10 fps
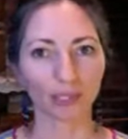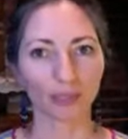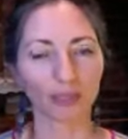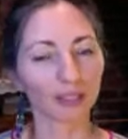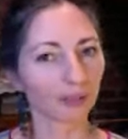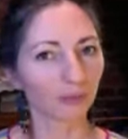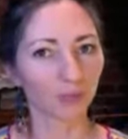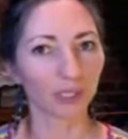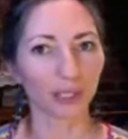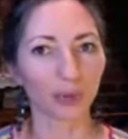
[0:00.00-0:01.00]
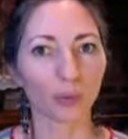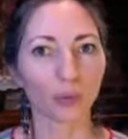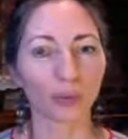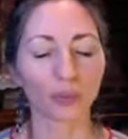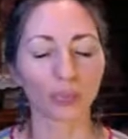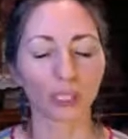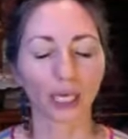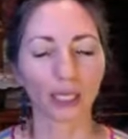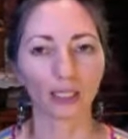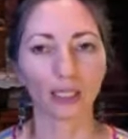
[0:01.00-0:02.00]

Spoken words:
This is a video, but you can,